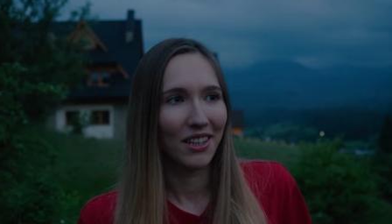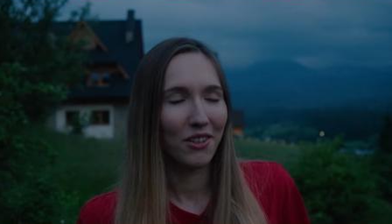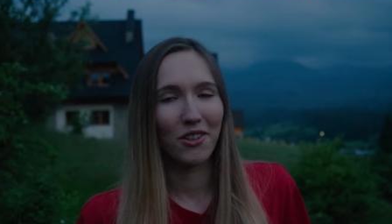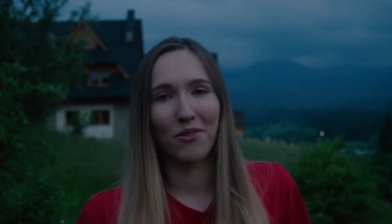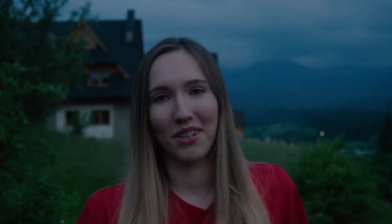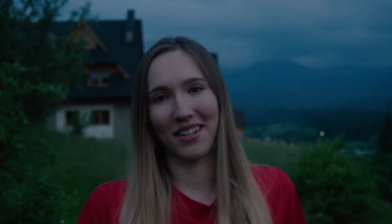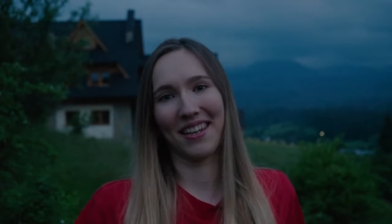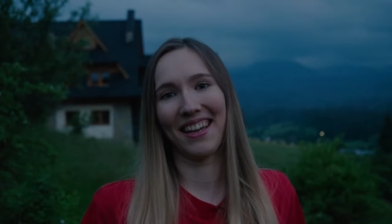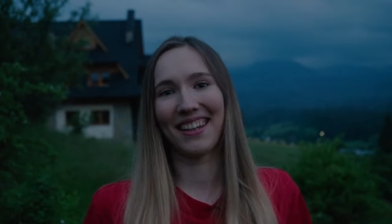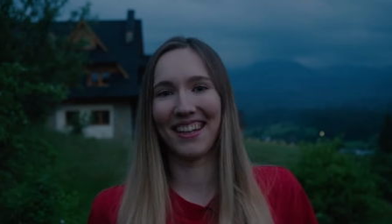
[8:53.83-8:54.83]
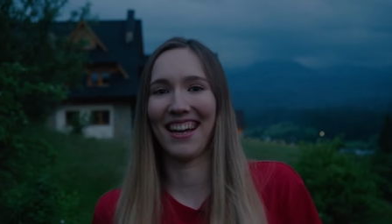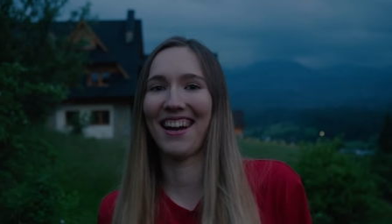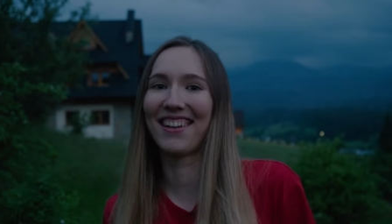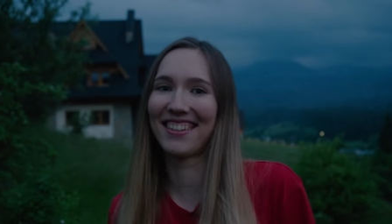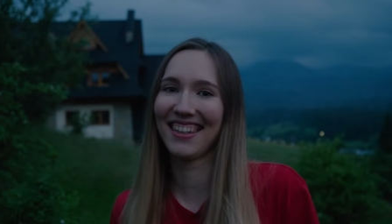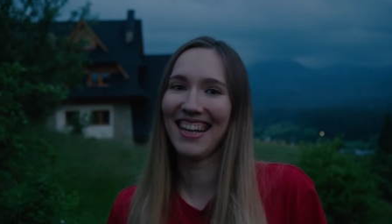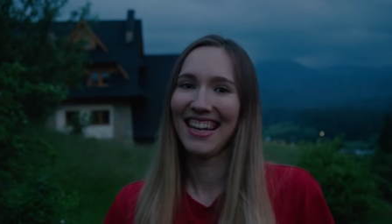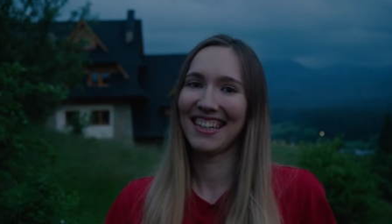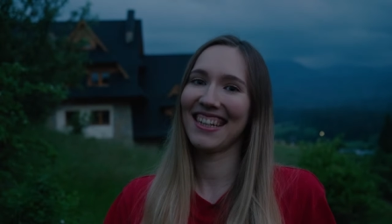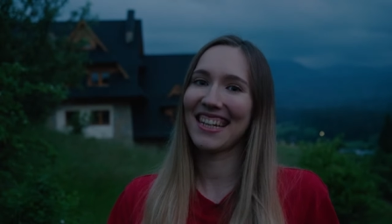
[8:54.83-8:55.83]
you know, get hurt
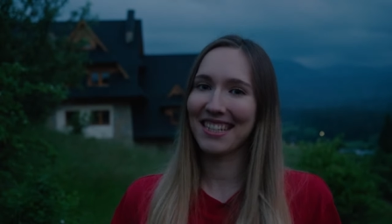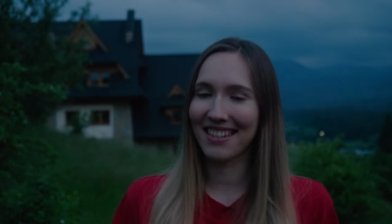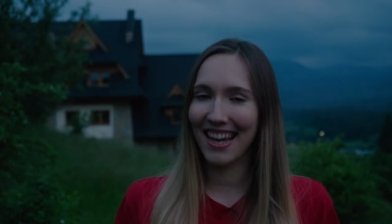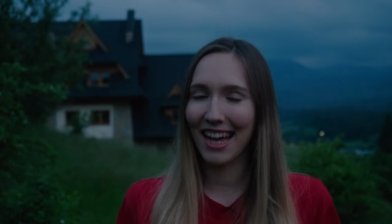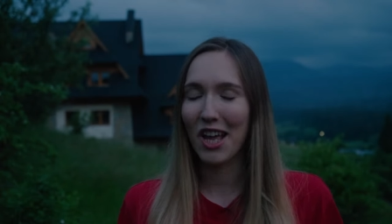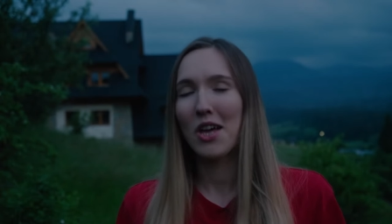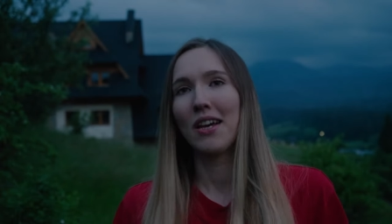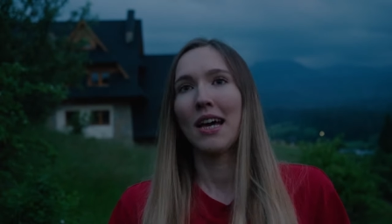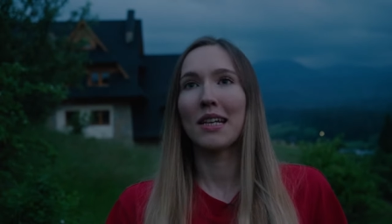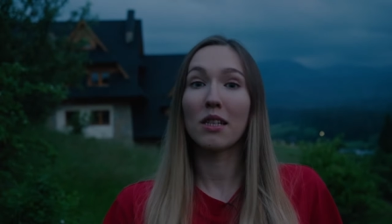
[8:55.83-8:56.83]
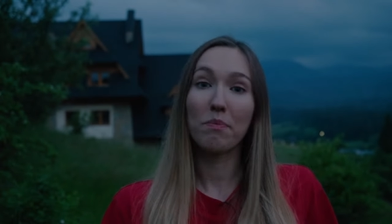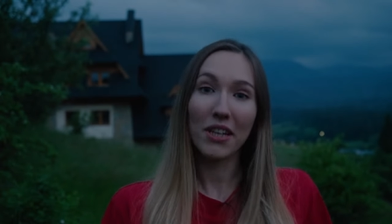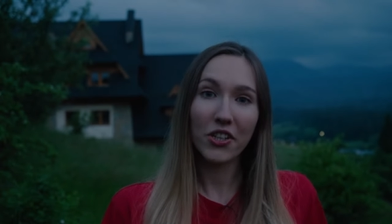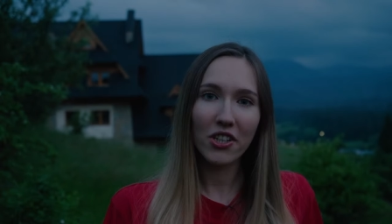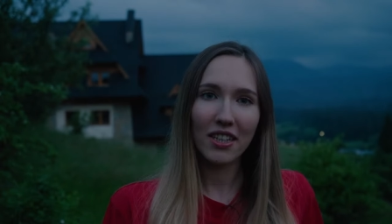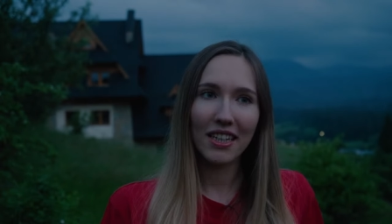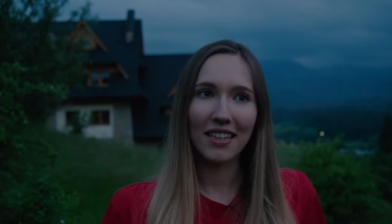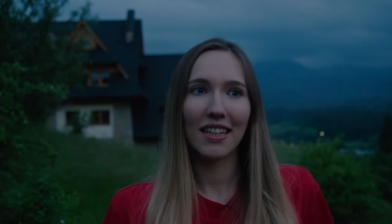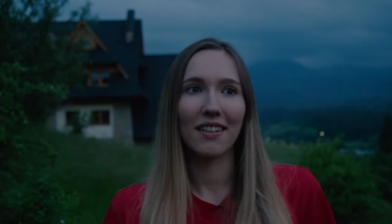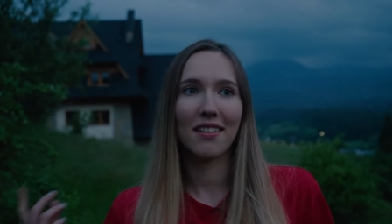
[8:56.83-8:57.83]
the next day. Especially
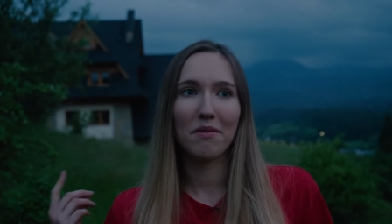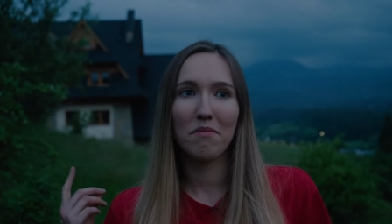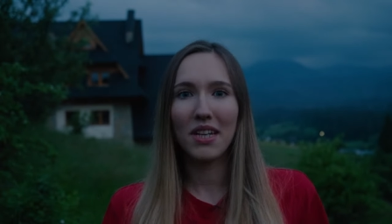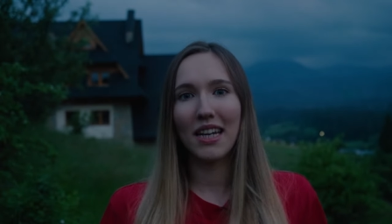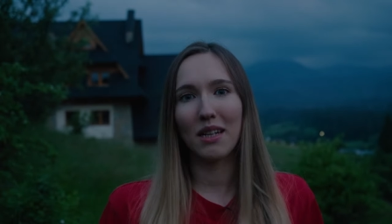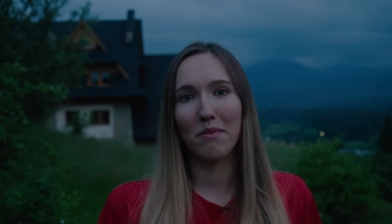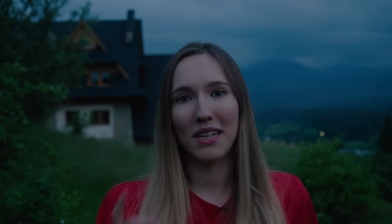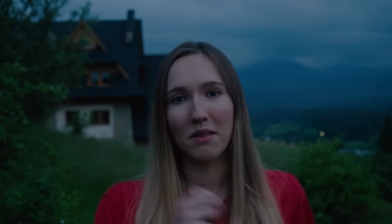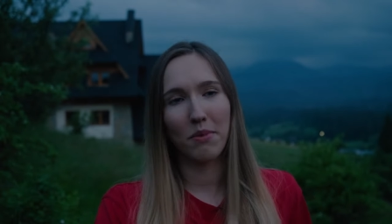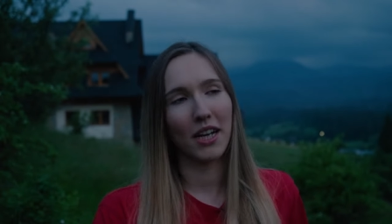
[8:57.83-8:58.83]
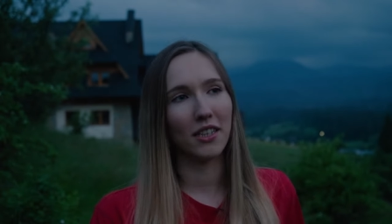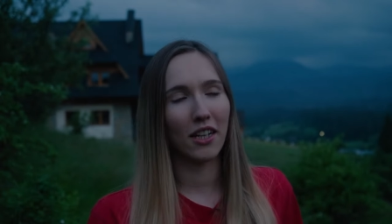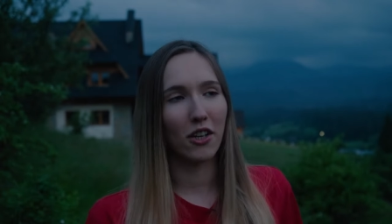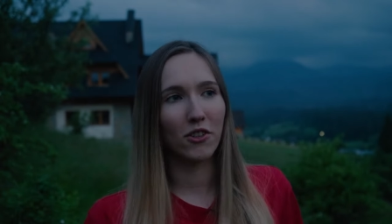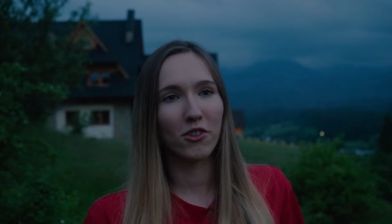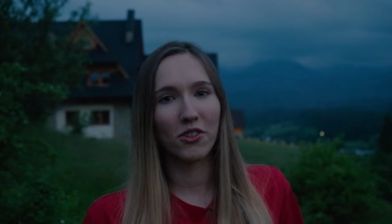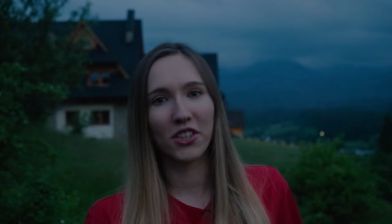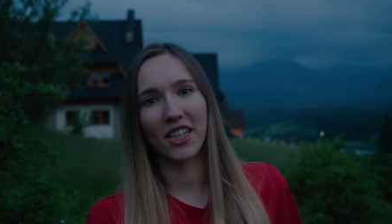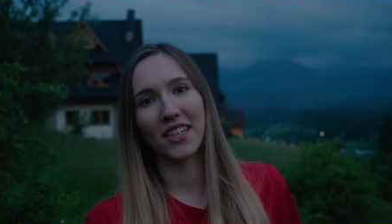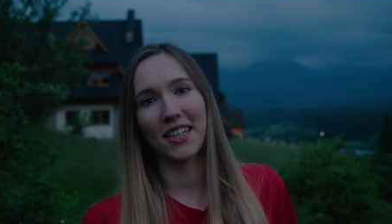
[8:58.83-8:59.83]
that me and my spine are not
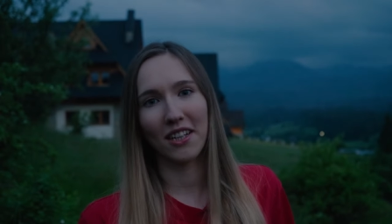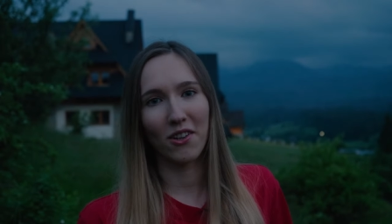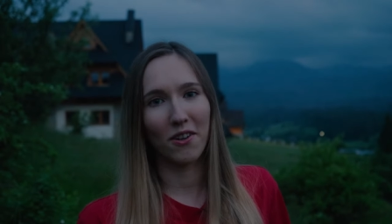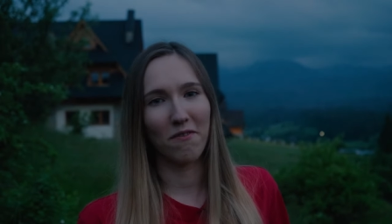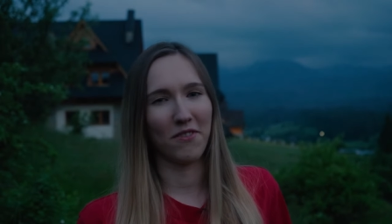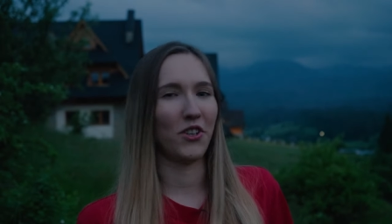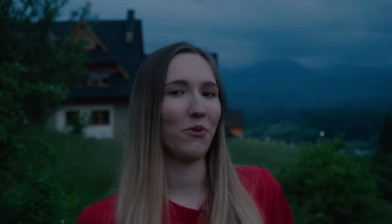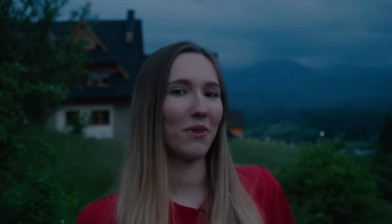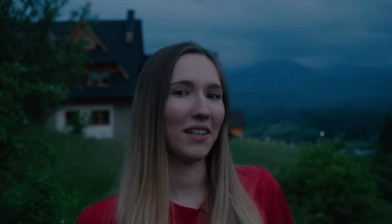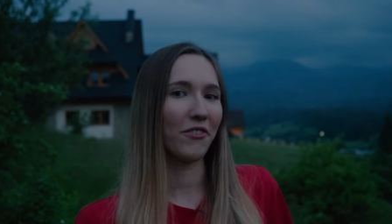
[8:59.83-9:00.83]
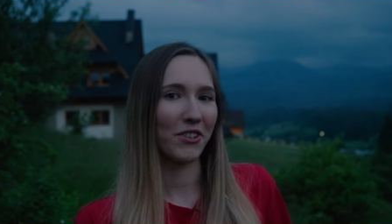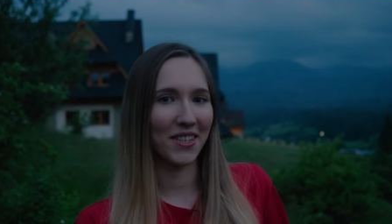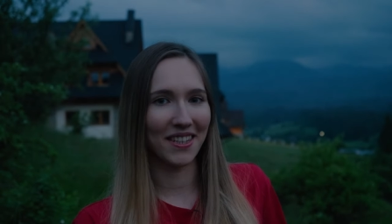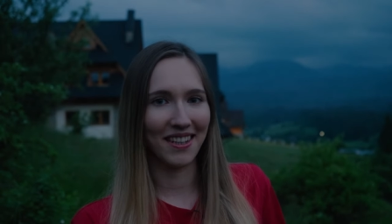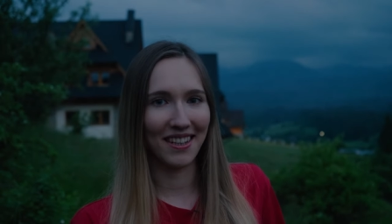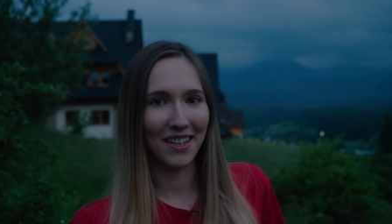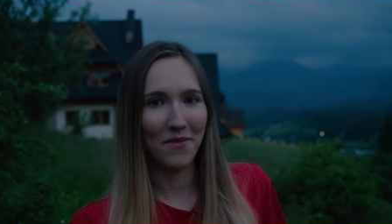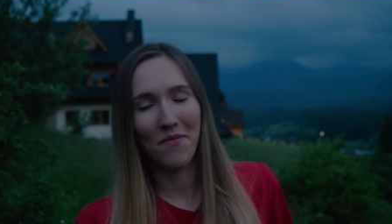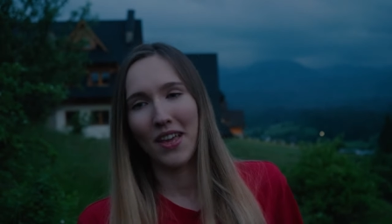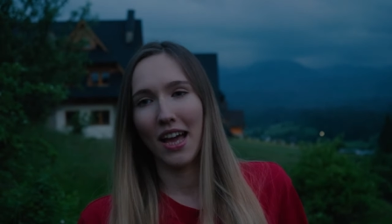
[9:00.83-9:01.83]
getting along very well
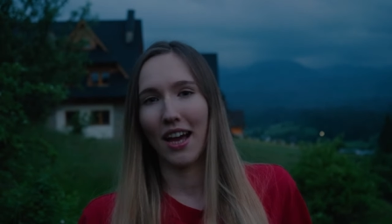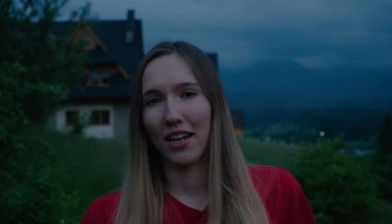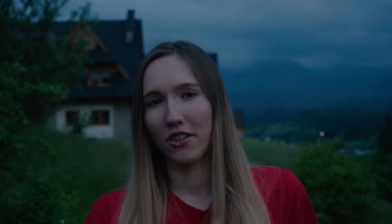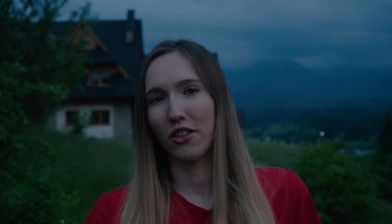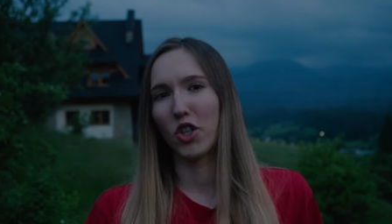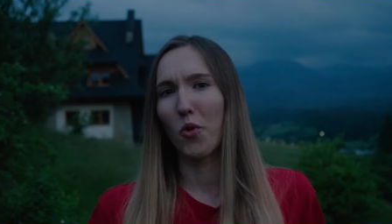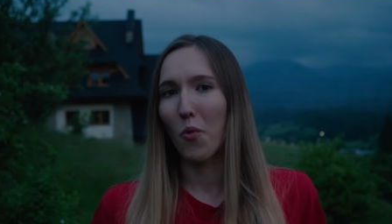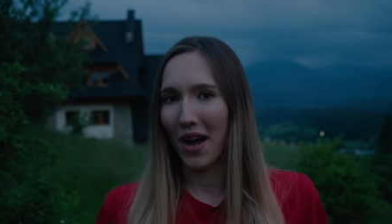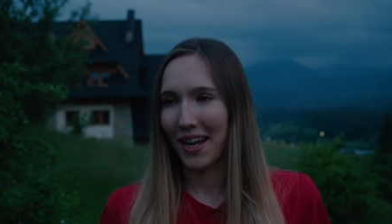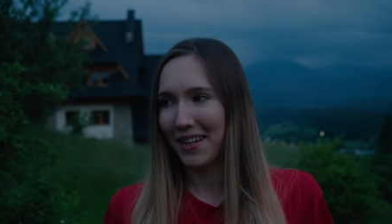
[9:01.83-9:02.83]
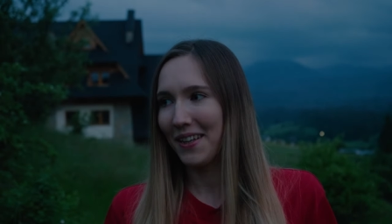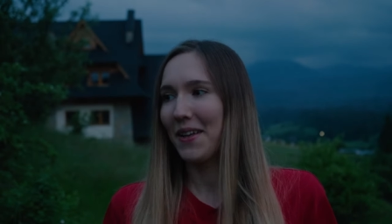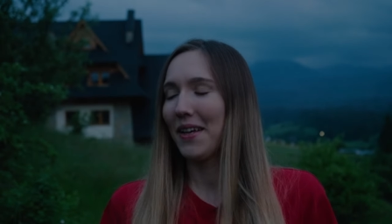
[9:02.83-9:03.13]
recently. I don't know why.